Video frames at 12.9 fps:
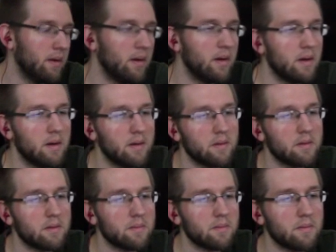
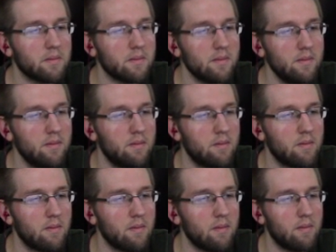
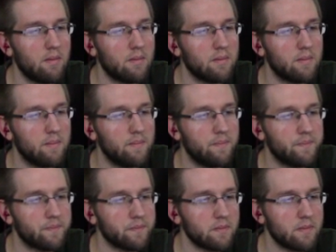
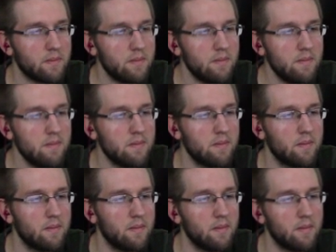
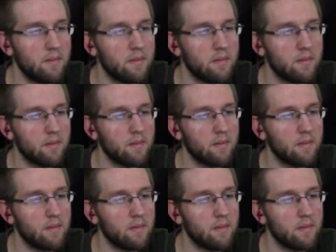(silent)